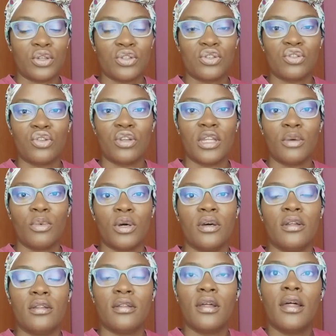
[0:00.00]
you know, they were
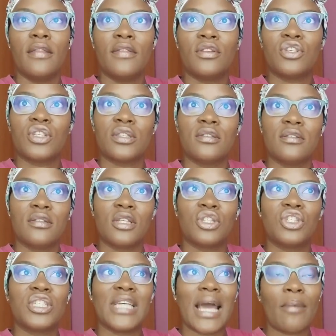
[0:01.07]
the
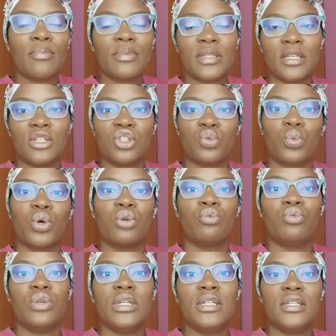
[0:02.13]
chapters were
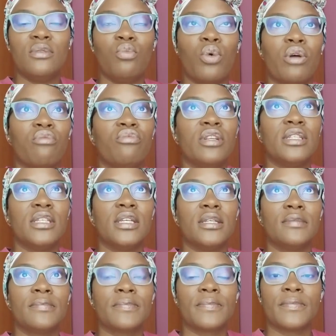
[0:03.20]

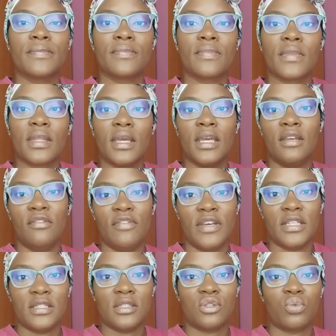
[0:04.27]
written in
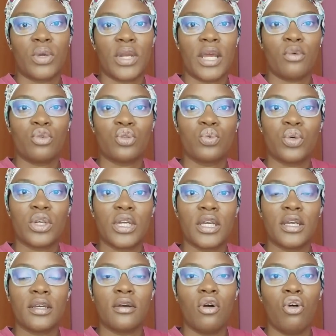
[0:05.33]
phases. When I was
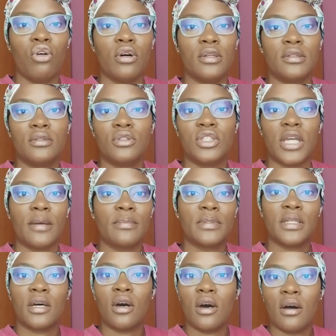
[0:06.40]
working on chapter
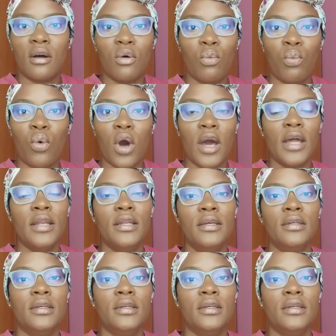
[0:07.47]
1,